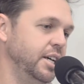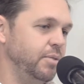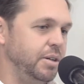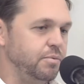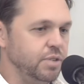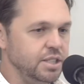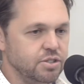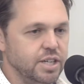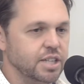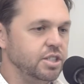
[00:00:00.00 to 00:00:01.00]
We
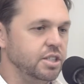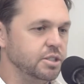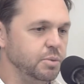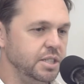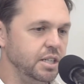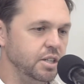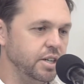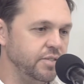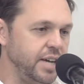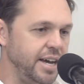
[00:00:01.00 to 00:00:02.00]
restructured. So we did a lot
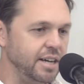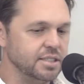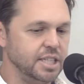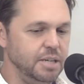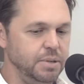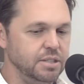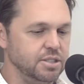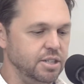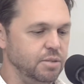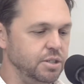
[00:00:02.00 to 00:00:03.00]
of our housekeeping
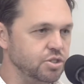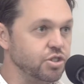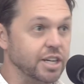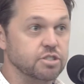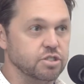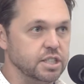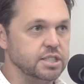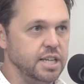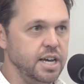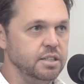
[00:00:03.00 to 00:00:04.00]
so that we were structurally
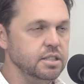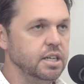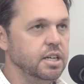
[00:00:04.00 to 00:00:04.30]
sound.